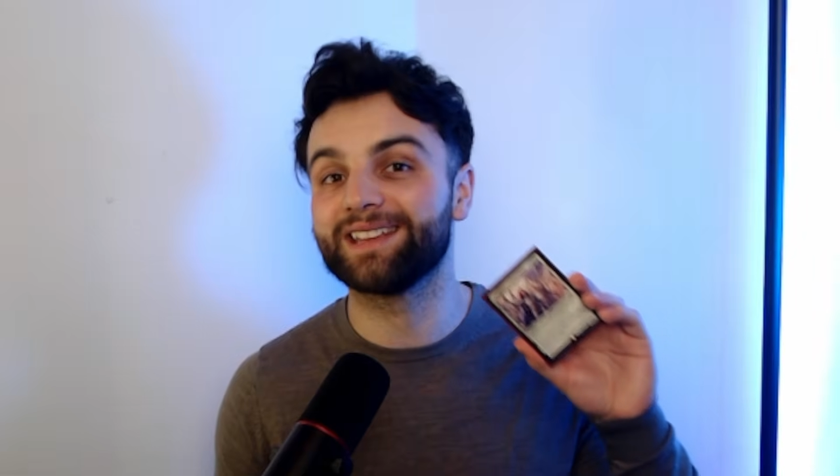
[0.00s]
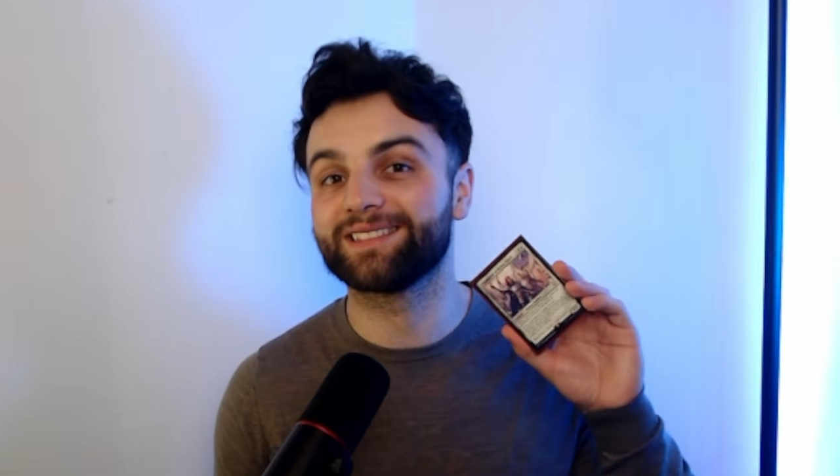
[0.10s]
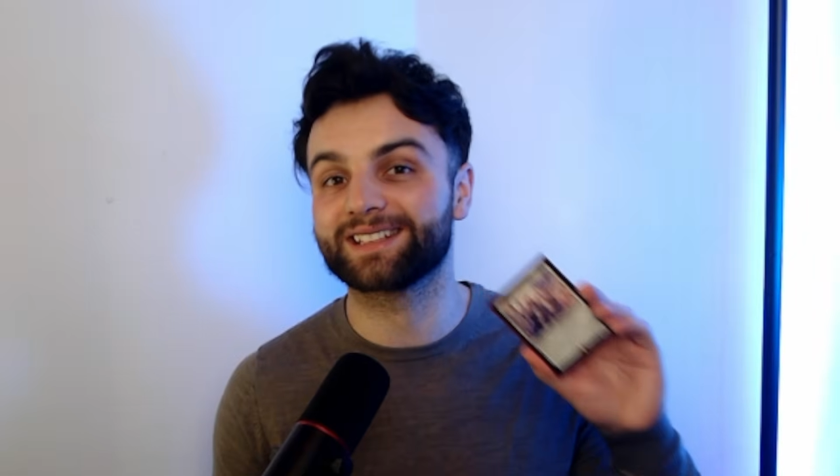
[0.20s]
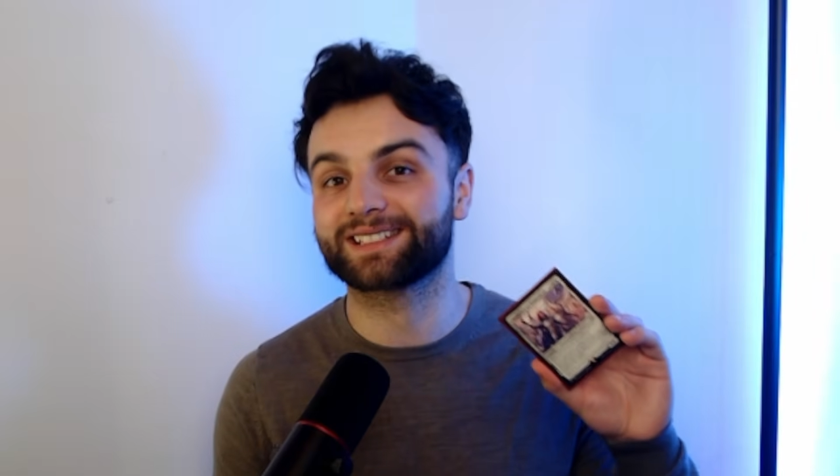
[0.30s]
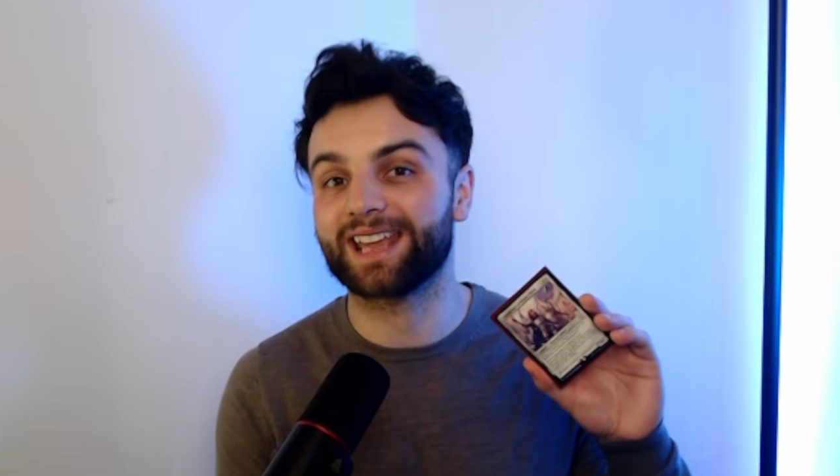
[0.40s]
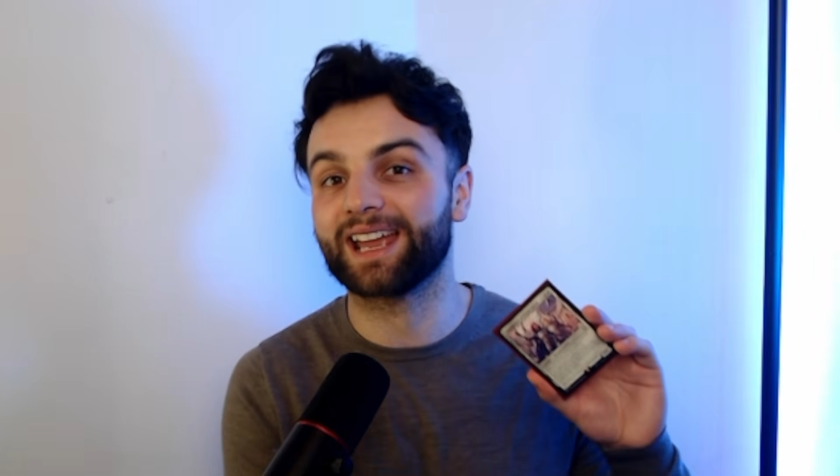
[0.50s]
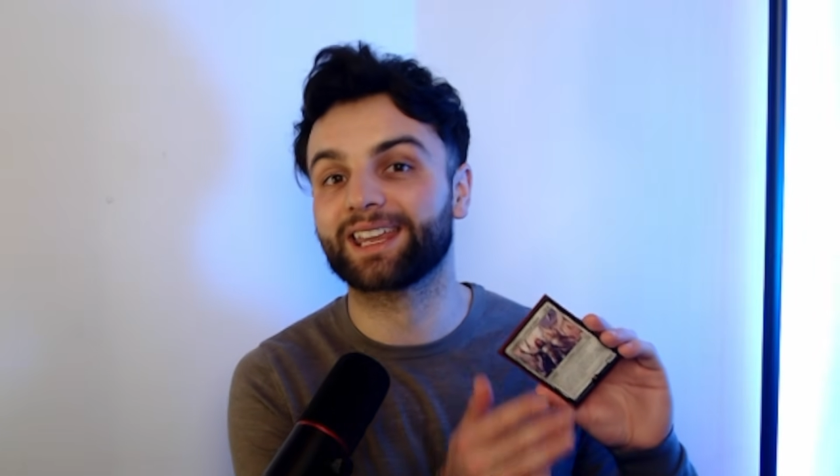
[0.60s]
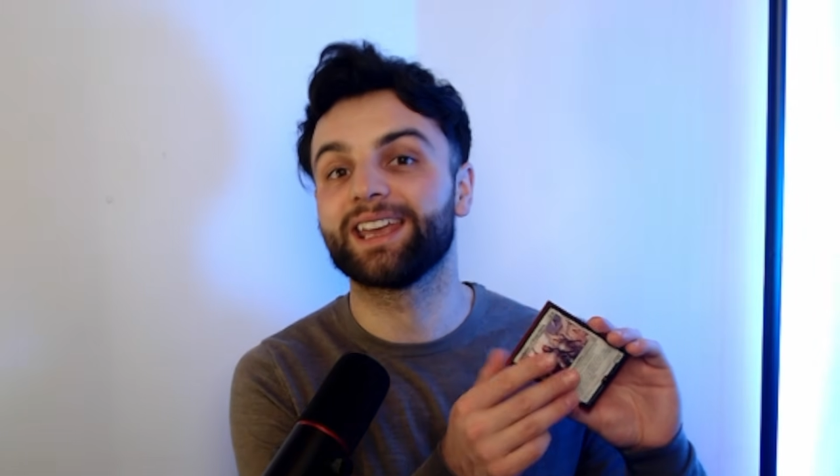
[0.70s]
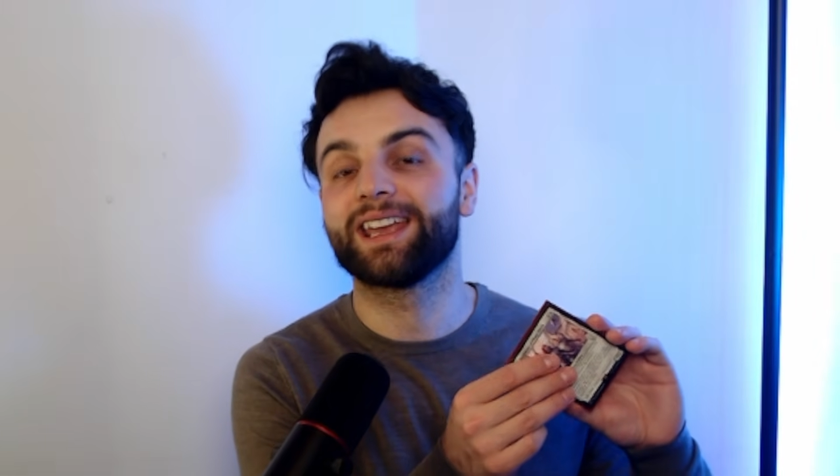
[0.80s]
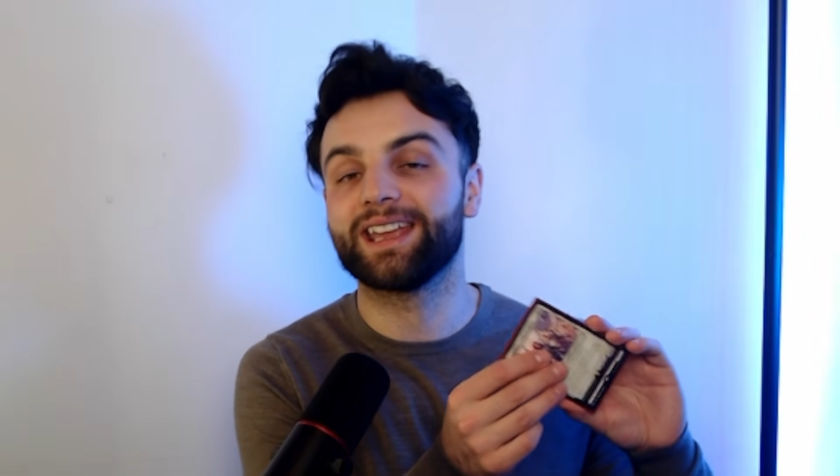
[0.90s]
in this
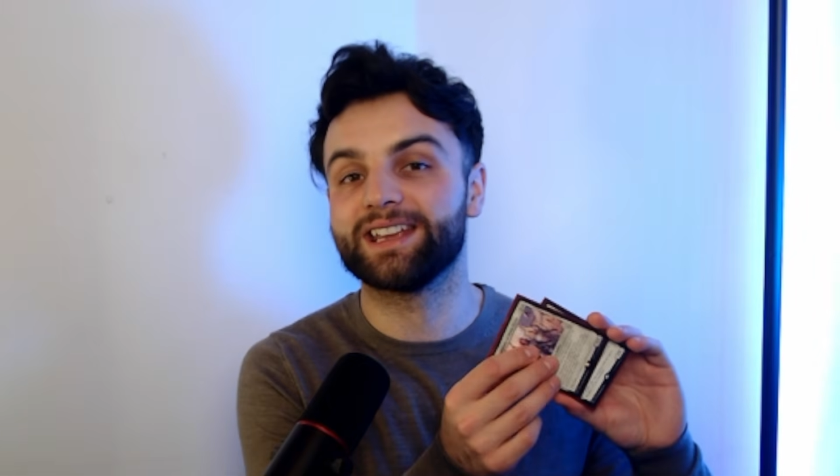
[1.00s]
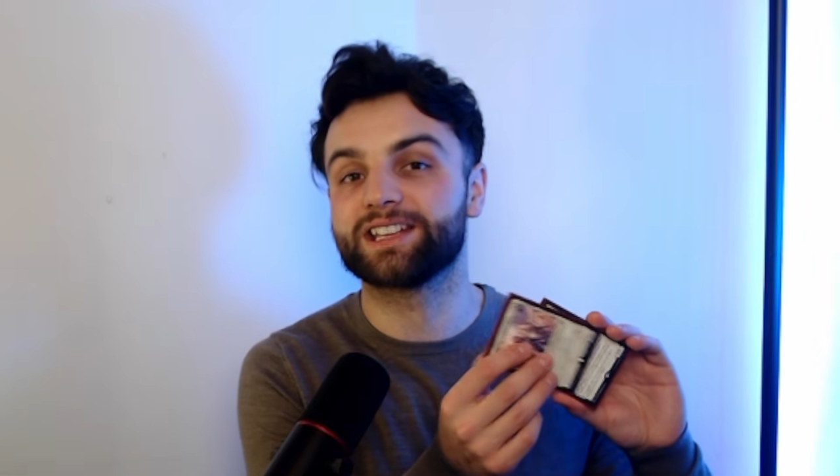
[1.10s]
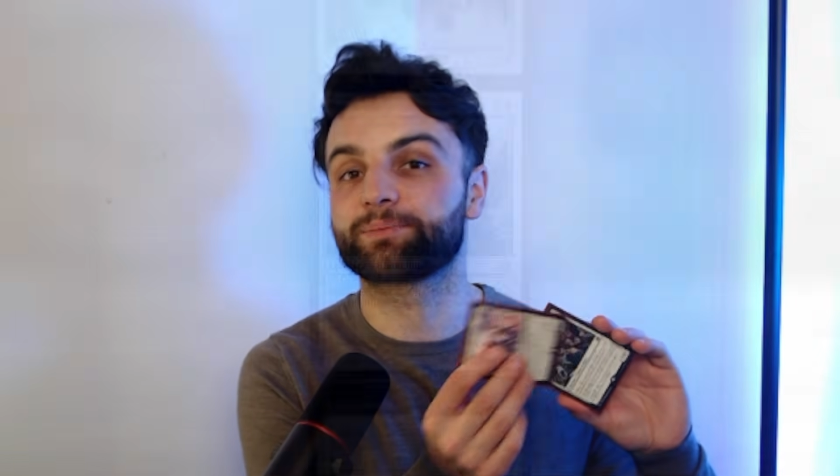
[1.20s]
deck is